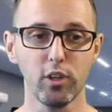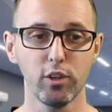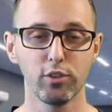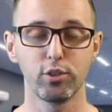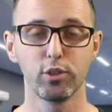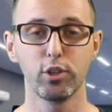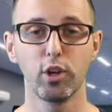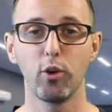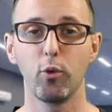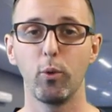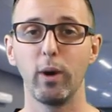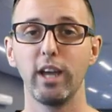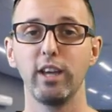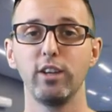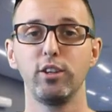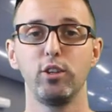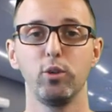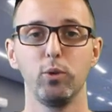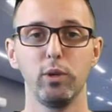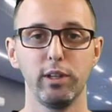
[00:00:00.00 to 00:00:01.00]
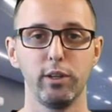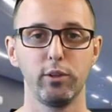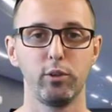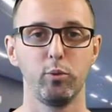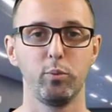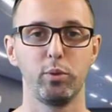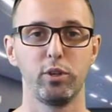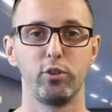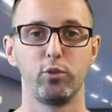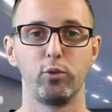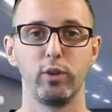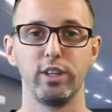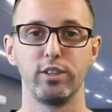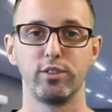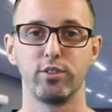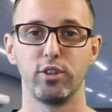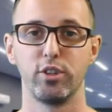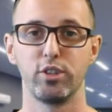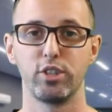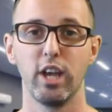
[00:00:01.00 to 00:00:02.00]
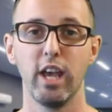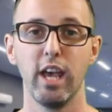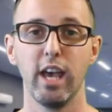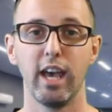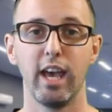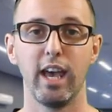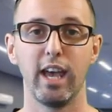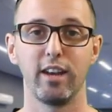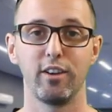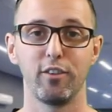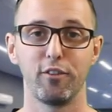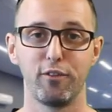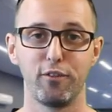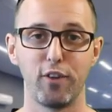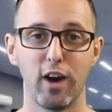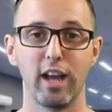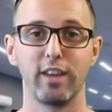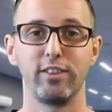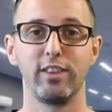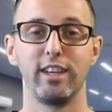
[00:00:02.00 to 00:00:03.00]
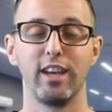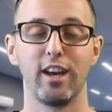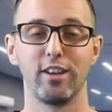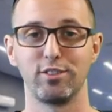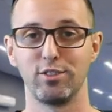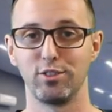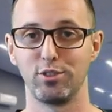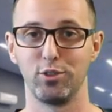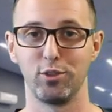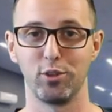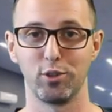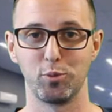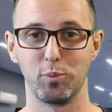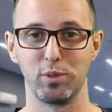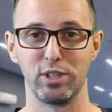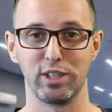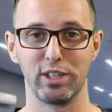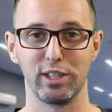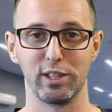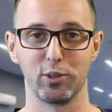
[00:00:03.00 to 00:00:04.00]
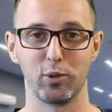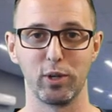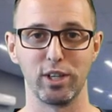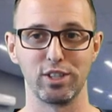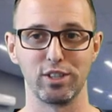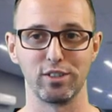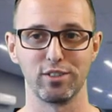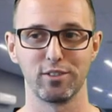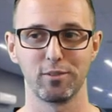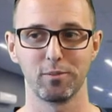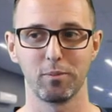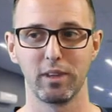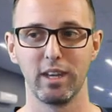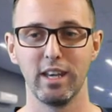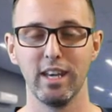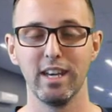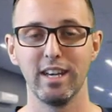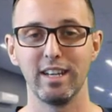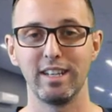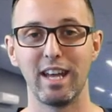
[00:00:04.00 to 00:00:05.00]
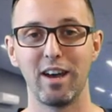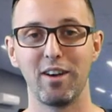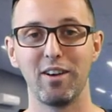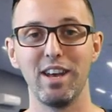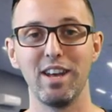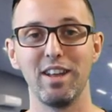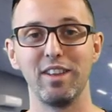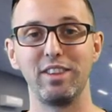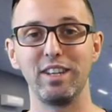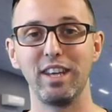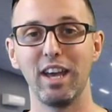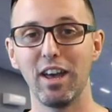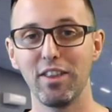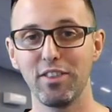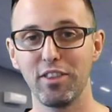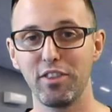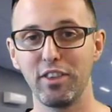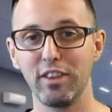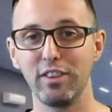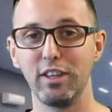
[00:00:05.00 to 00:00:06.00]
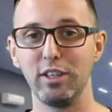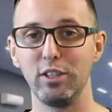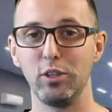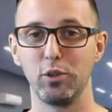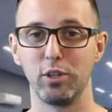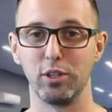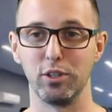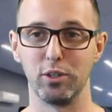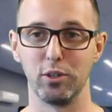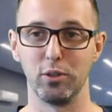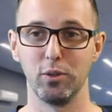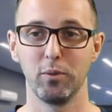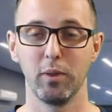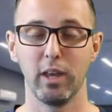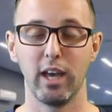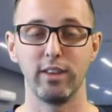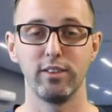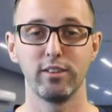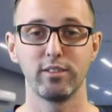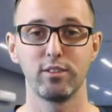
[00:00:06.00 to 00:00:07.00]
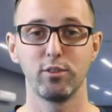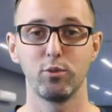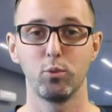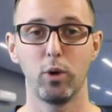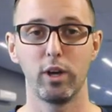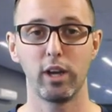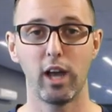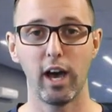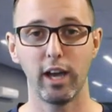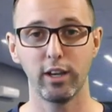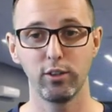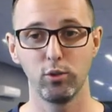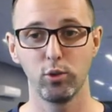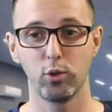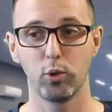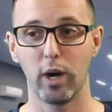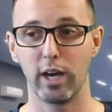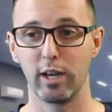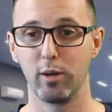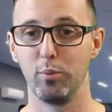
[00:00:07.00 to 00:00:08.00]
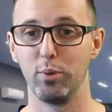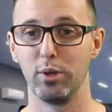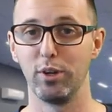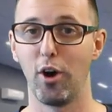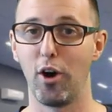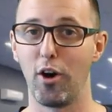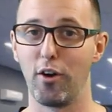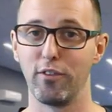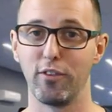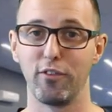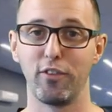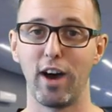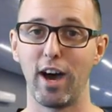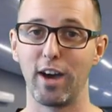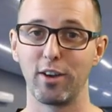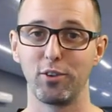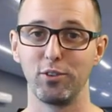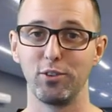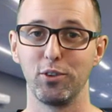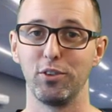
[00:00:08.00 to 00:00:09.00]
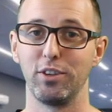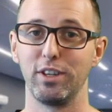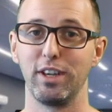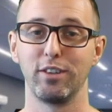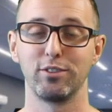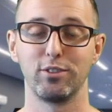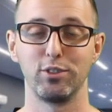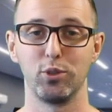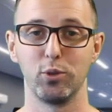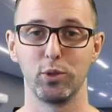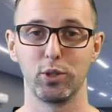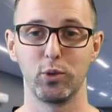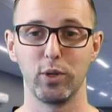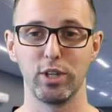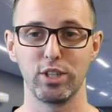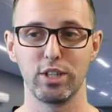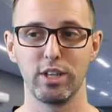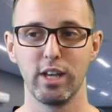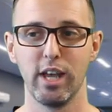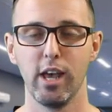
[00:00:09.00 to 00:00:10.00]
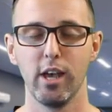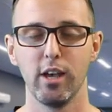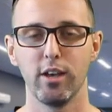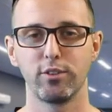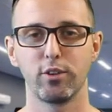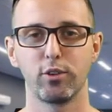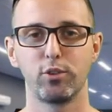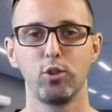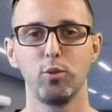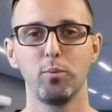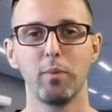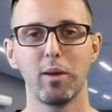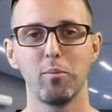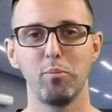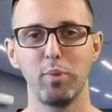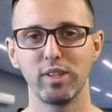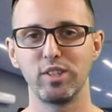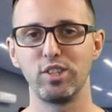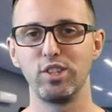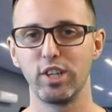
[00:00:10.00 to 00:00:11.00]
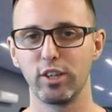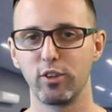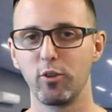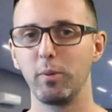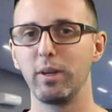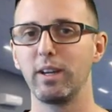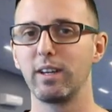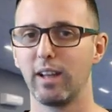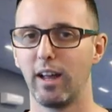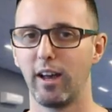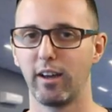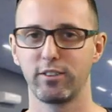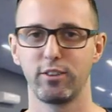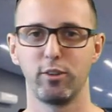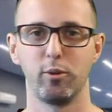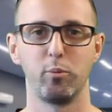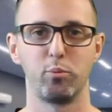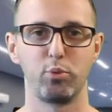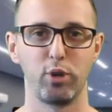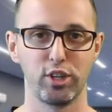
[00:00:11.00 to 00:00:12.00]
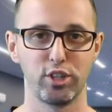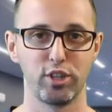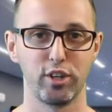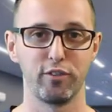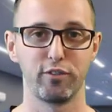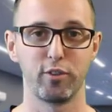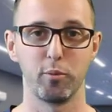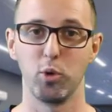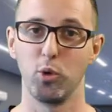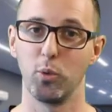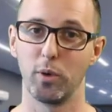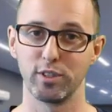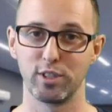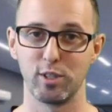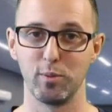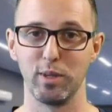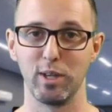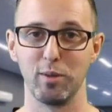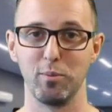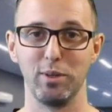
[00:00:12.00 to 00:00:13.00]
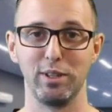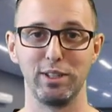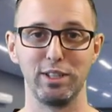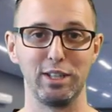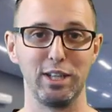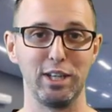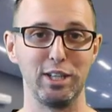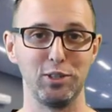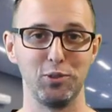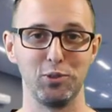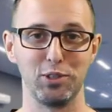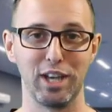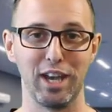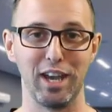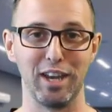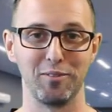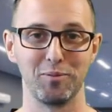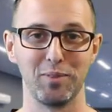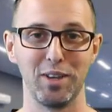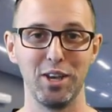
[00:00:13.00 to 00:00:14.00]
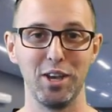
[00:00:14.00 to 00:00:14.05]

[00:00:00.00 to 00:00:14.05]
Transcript: So go away, do a little bit of research, and find the answers to those particular questions. Now, the other thing that you can do, and this is what I do quite a bit of if I don't know the answer to a question, is I'll do my best Jeremy Clarkson impression from Who Wants to Be a Millionaire UK.